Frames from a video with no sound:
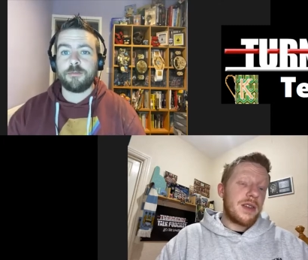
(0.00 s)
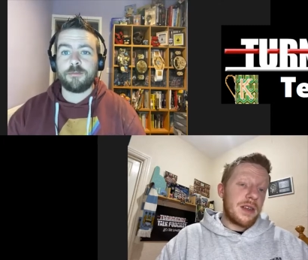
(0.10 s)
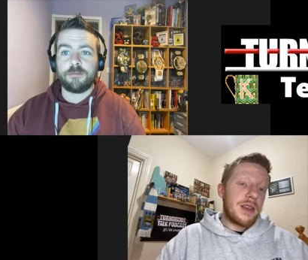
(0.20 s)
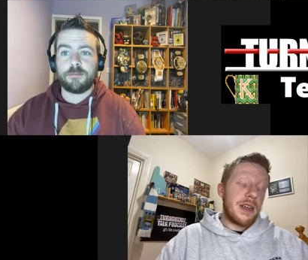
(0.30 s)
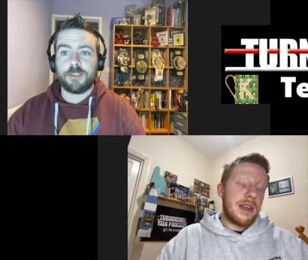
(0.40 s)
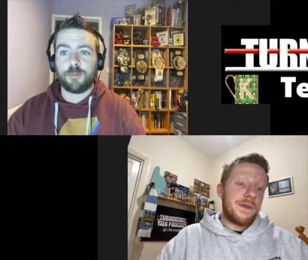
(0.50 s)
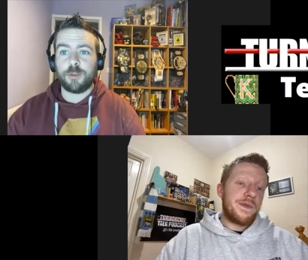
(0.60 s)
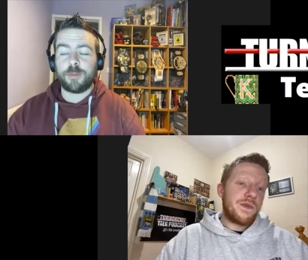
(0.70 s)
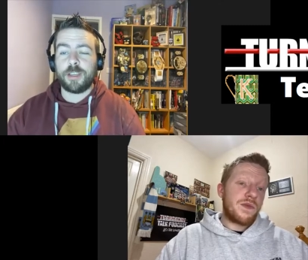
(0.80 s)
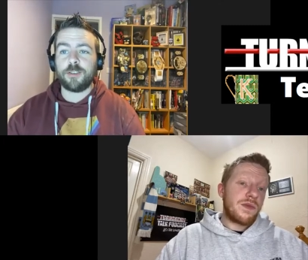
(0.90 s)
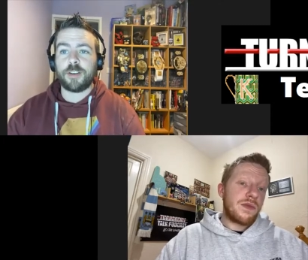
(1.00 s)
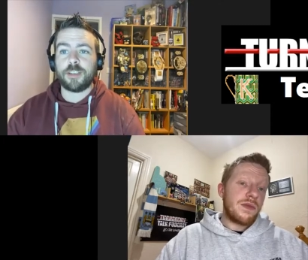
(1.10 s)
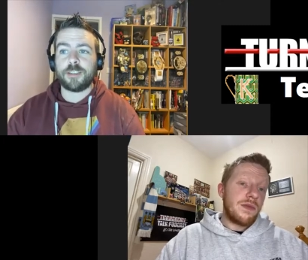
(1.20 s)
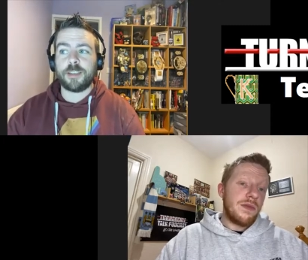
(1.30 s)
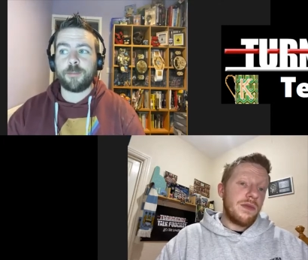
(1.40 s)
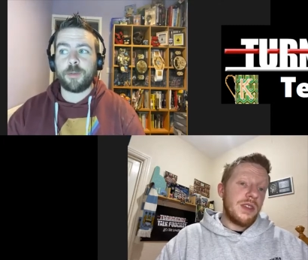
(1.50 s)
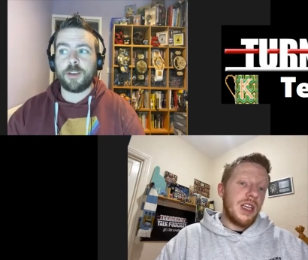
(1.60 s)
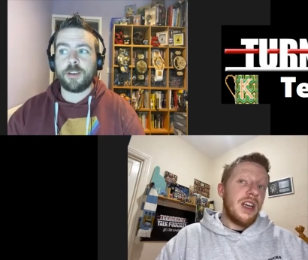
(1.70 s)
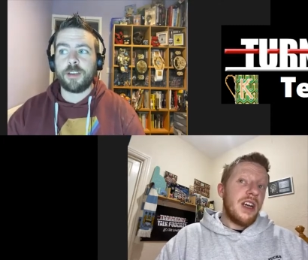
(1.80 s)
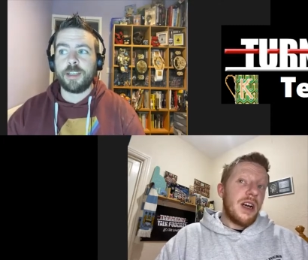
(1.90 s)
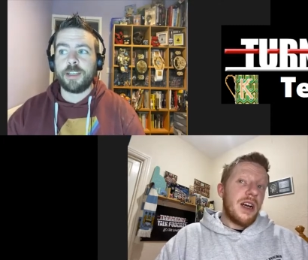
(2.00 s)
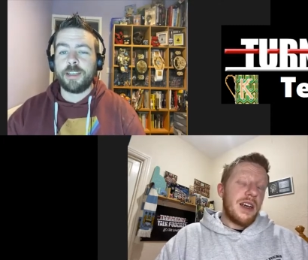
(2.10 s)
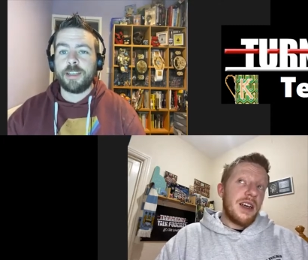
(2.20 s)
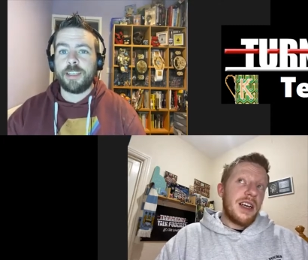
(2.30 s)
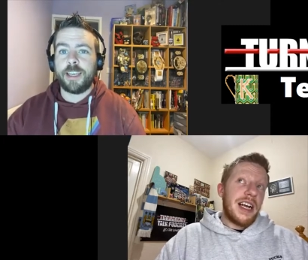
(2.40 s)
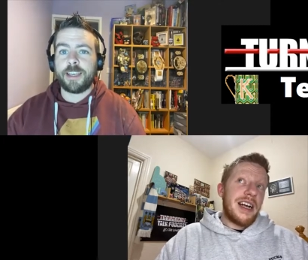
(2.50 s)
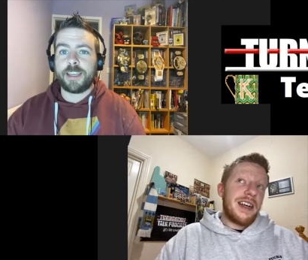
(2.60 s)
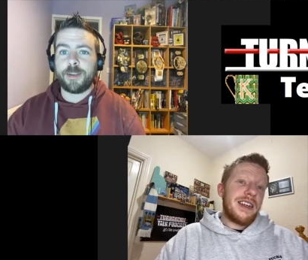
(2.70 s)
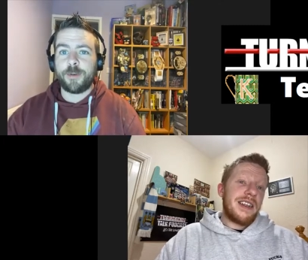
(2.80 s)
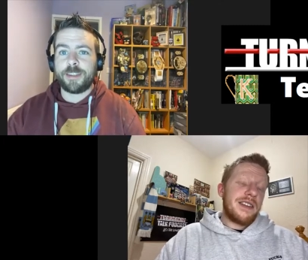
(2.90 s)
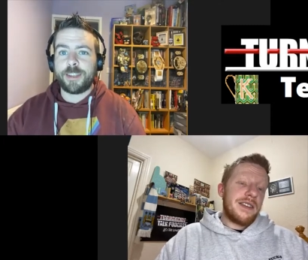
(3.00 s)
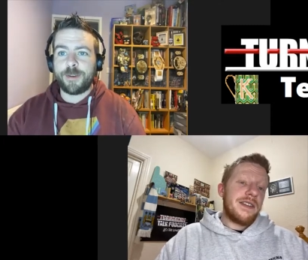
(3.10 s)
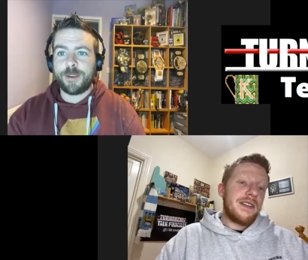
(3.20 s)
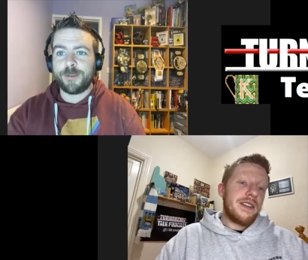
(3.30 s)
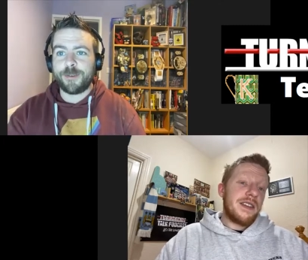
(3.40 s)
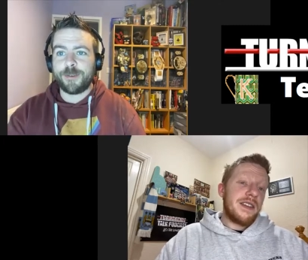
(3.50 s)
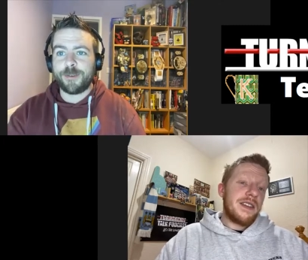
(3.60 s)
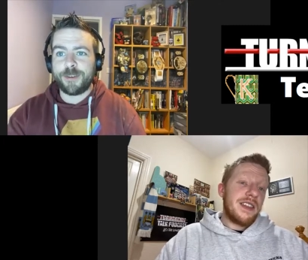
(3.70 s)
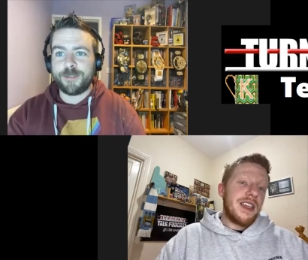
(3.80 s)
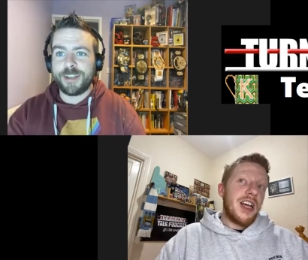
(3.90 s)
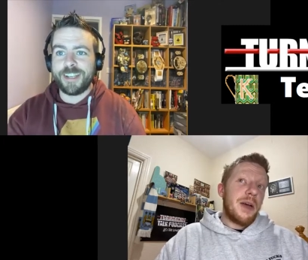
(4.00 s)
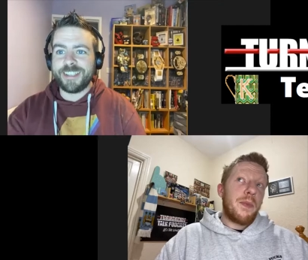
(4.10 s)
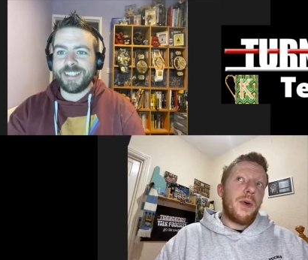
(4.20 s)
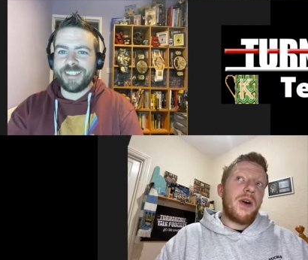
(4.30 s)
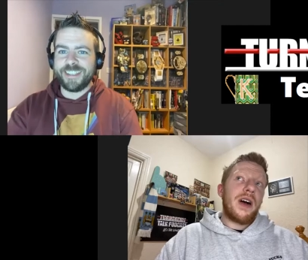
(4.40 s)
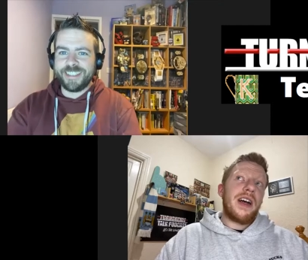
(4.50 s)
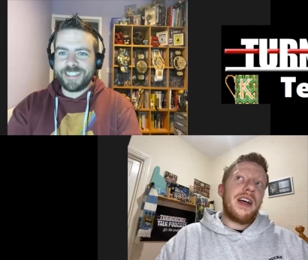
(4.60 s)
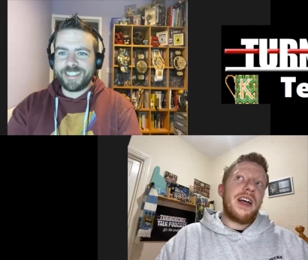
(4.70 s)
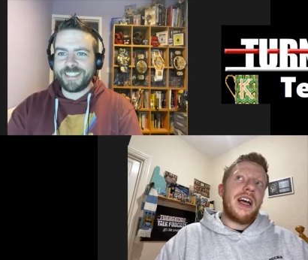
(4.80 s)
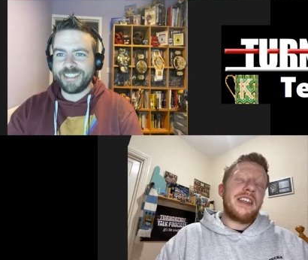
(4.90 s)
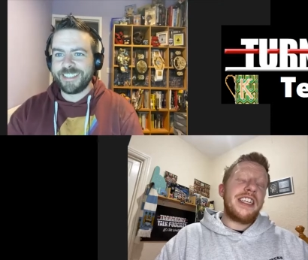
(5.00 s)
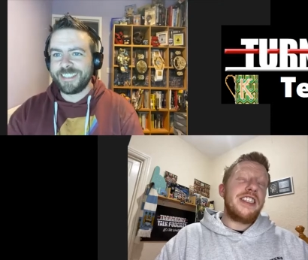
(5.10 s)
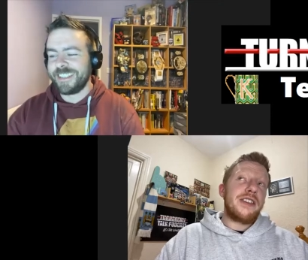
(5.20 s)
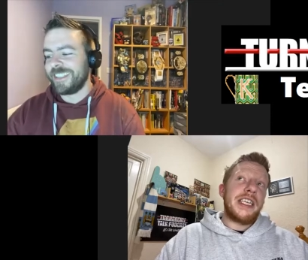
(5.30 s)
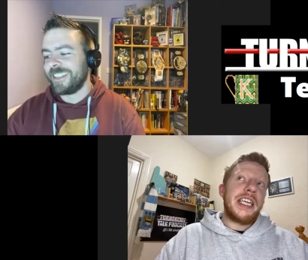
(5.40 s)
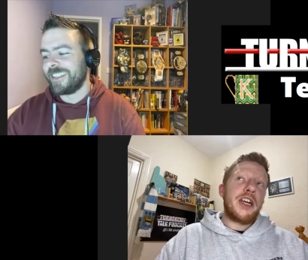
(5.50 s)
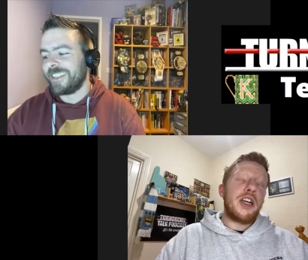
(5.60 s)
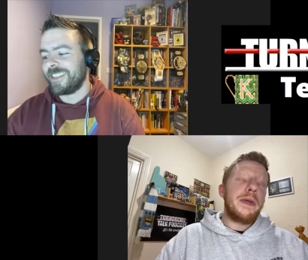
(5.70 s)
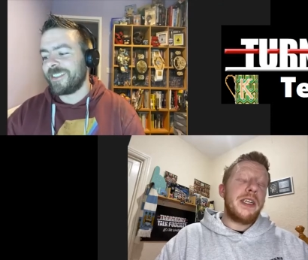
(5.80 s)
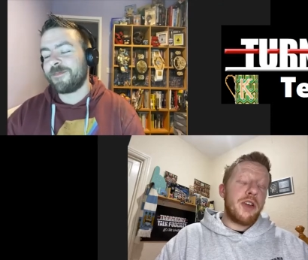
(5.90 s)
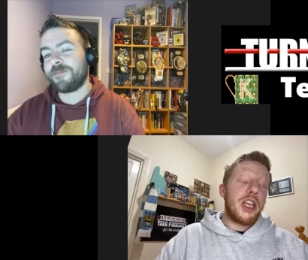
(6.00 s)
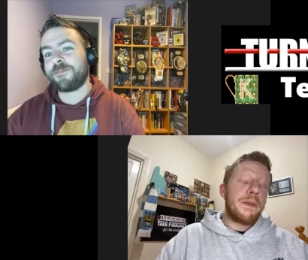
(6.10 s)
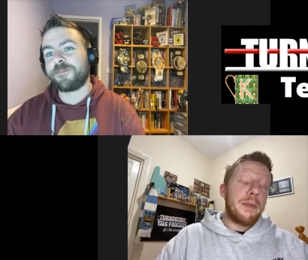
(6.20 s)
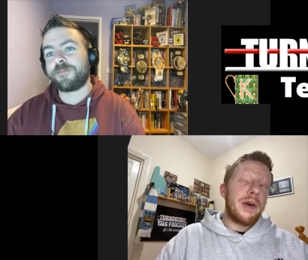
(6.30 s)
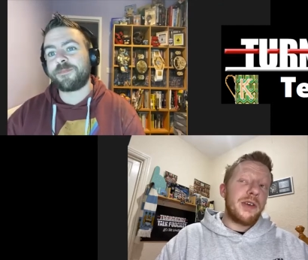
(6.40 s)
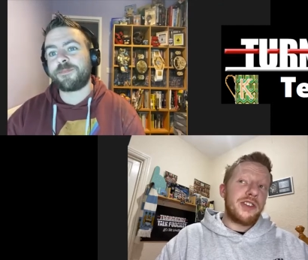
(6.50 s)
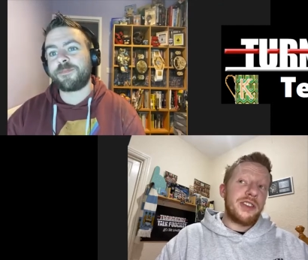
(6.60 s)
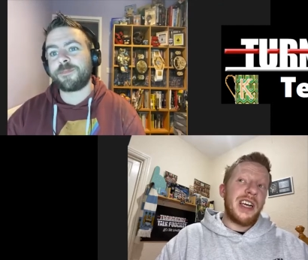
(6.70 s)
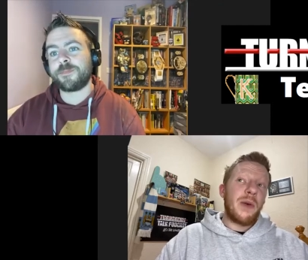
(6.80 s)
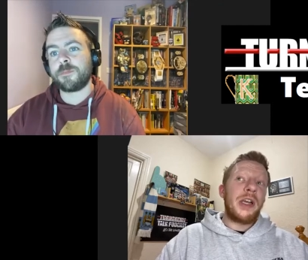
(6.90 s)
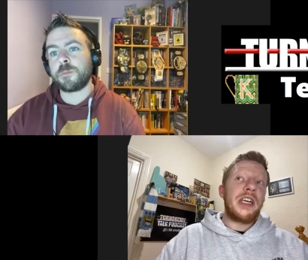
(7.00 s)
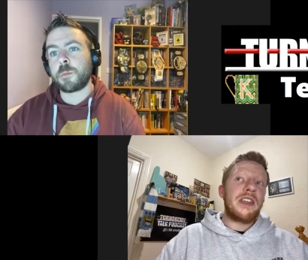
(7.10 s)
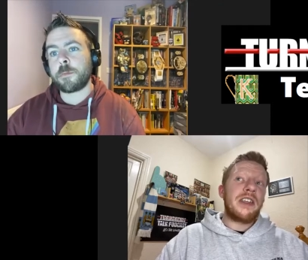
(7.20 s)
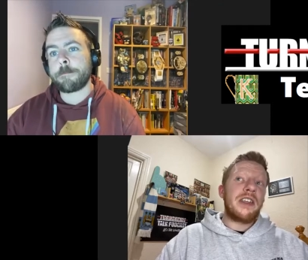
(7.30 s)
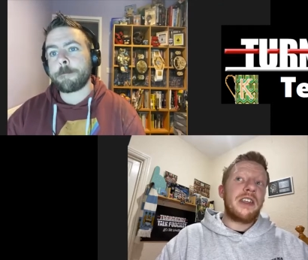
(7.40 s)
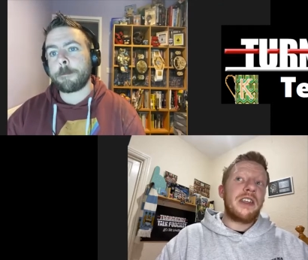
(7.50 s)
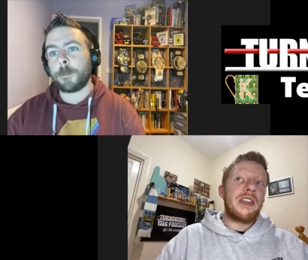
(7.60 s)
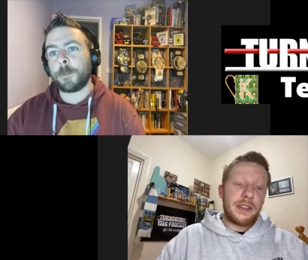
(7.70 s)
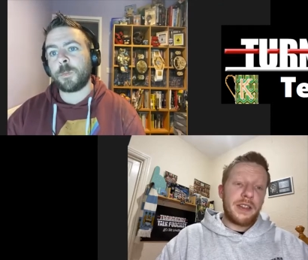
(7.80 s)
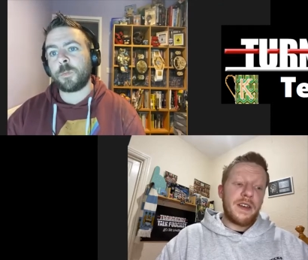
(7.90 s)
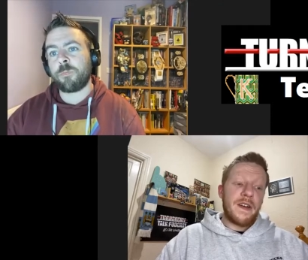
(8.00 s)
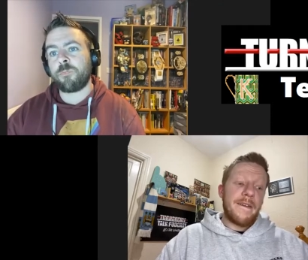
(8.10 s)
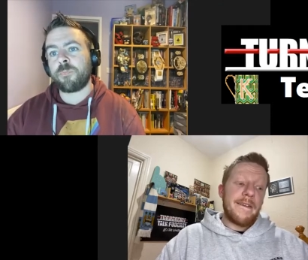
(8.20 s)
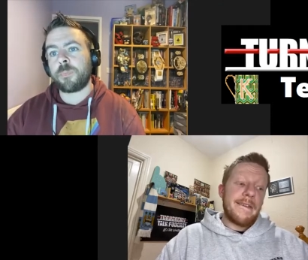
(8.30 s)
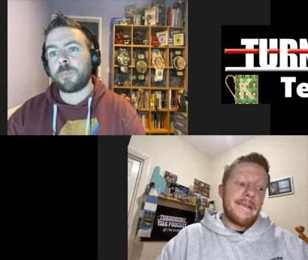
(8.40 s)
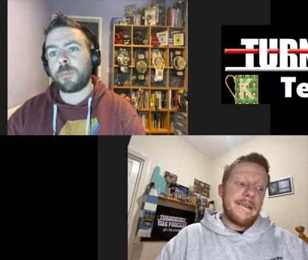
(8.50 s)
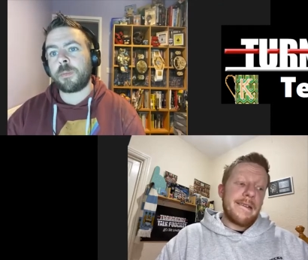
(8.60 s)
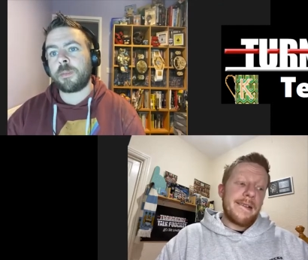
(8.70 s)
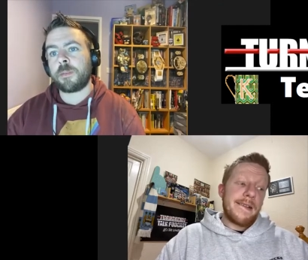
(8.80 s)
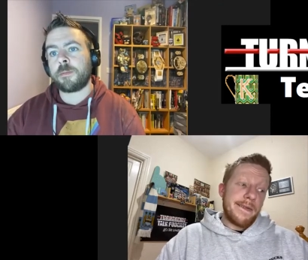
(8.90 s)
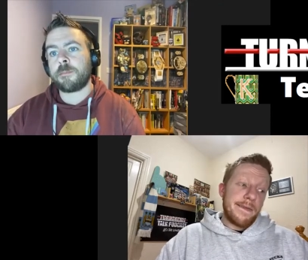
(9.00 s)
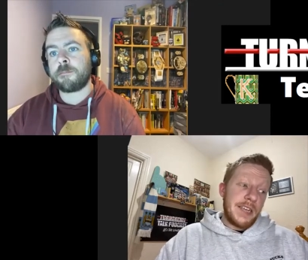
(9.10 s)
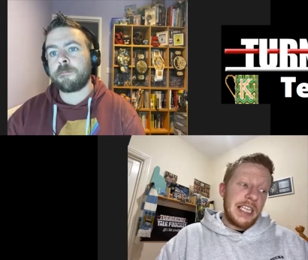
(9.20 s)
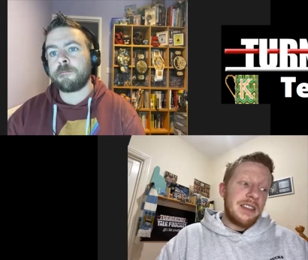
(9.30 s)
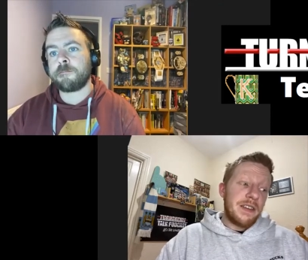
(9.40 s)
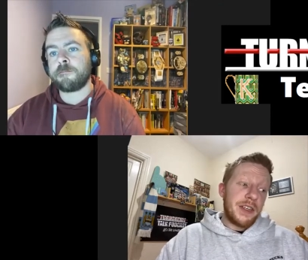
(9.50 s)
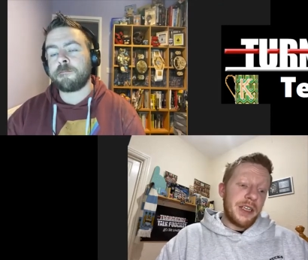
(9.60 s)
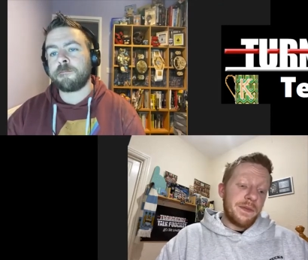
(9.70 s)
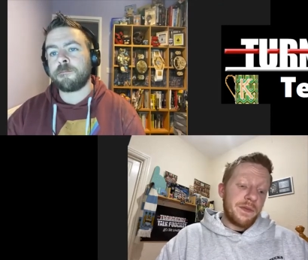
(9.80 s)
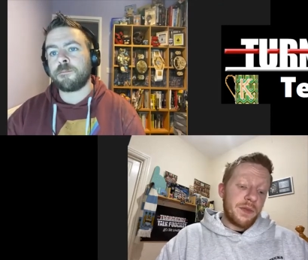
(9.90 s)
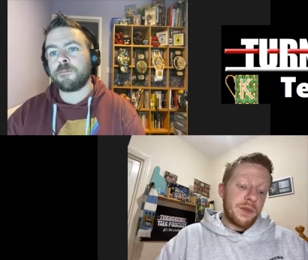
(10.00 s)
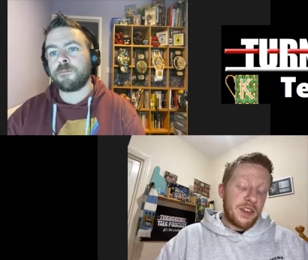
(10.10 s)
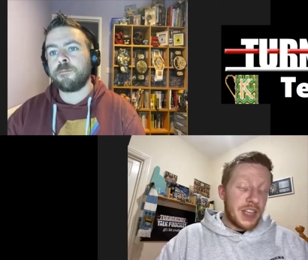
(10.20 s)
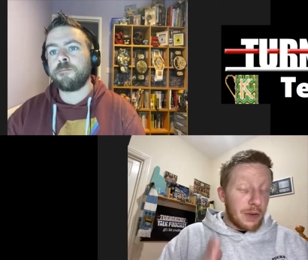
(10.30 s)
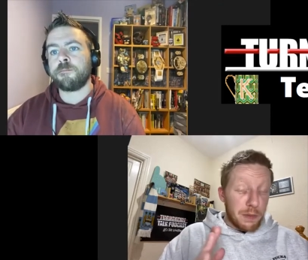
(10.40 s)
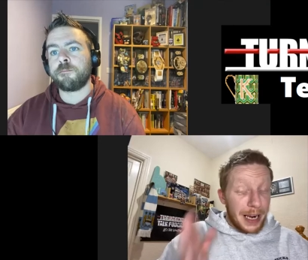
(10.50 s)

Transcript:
Speaker 1: yeah. it would be interesting, but yeah, it kind of went downhill quite fast. But
Speaker 2: essentially, it could have been a really good promotion, and we could have had the first interview. That was mm. my